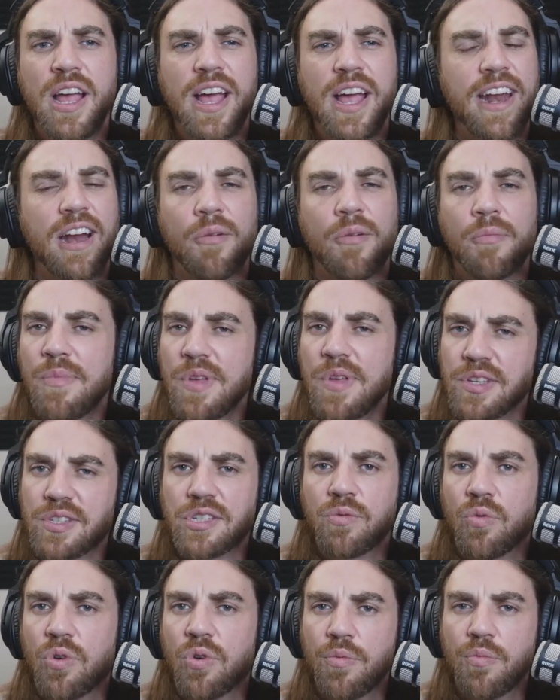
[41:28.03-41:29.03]
and I'm
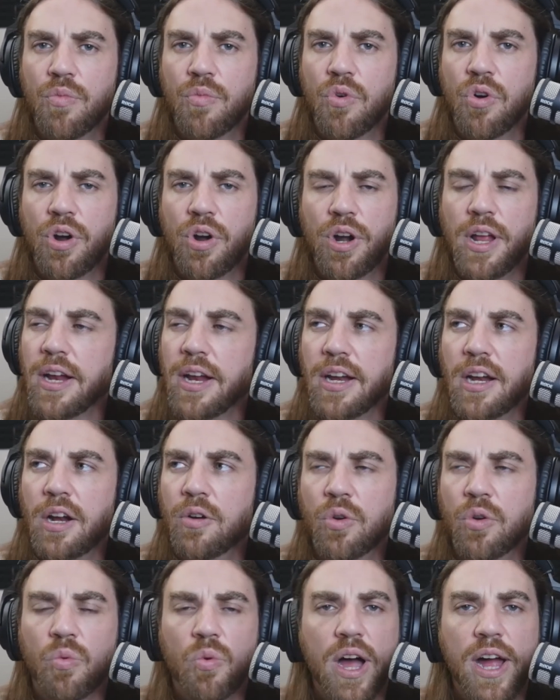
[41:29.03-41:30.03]
missing one more, and I
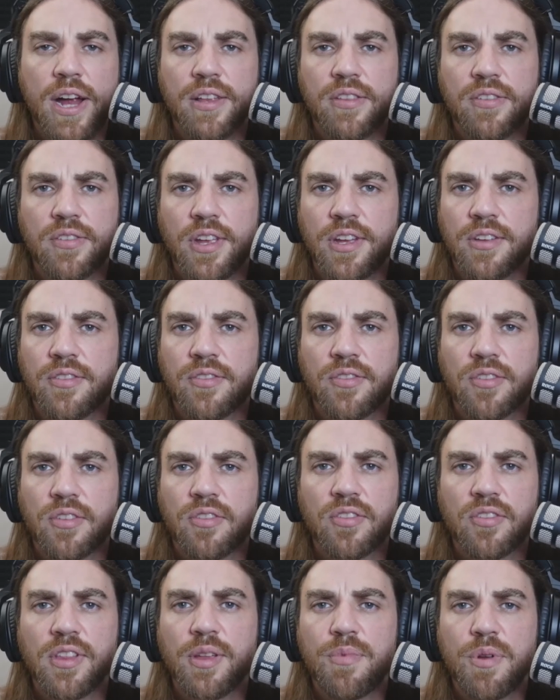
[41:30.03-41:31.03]
don't know why it's
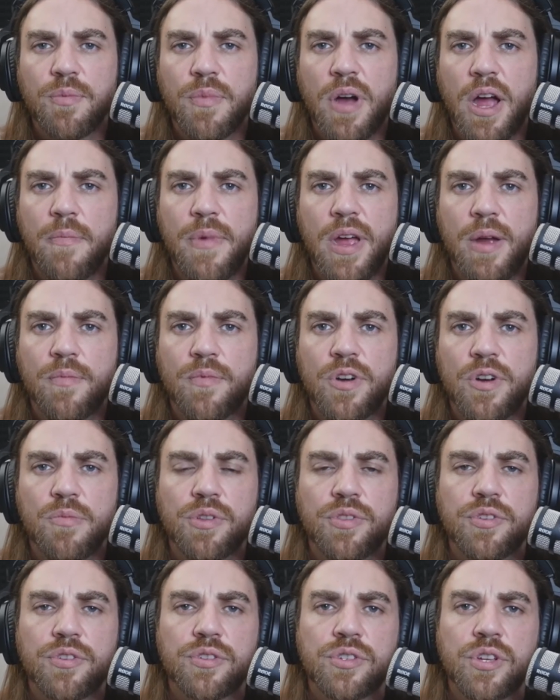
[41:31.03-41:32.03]
slipping my memory,
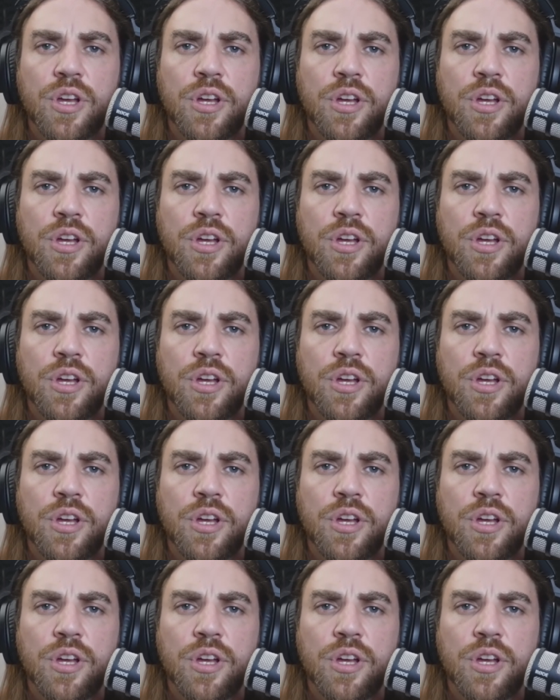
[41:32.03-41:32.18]
but there